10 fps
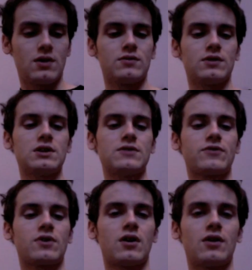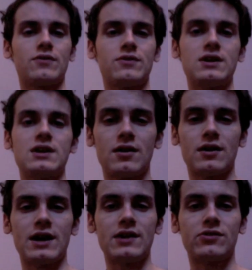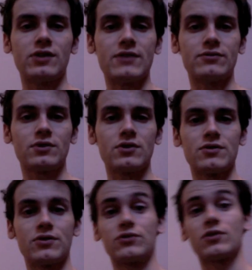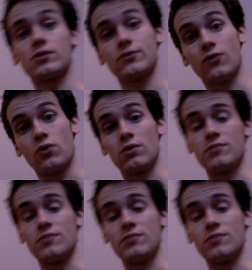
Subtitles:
Then you've got the A7 going to the sus4